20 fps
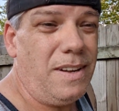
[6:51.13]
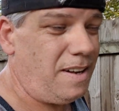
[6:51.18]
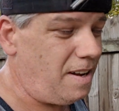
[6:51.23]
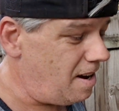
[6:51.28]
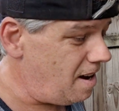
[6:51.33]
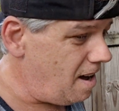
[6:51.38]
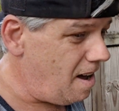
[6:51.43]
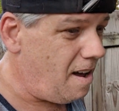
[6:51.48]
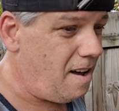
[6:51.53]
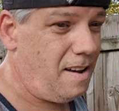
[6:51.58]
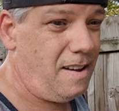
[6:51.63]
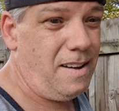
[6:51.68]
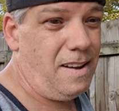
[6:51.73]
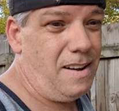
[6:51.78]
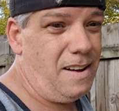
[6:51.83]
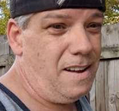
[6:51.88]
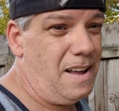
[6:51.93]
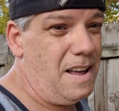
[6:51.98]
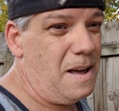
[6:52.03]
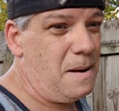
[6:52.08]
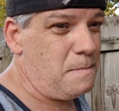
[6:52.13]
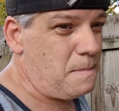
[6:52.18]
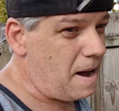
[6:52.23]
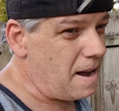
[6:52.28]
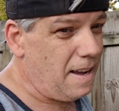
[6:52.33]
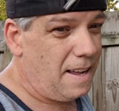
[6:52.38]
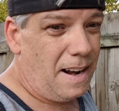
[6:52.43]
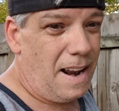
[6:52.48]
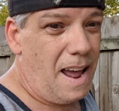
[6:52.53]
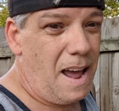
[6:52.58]
Yeah,
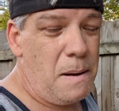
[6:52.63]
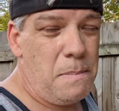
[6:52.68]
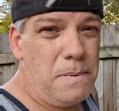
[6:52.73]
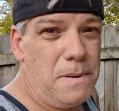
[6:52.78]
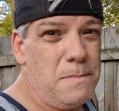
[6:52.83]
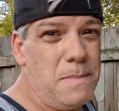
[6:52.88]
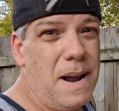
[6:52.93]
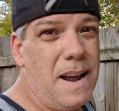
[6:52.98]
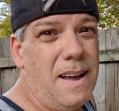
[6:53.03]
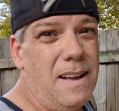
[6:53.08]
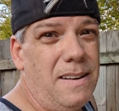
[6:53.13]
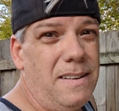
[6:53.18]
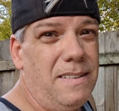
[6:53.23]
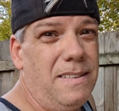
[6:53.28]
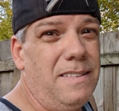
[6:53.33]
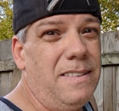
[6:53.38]
make it happen, man.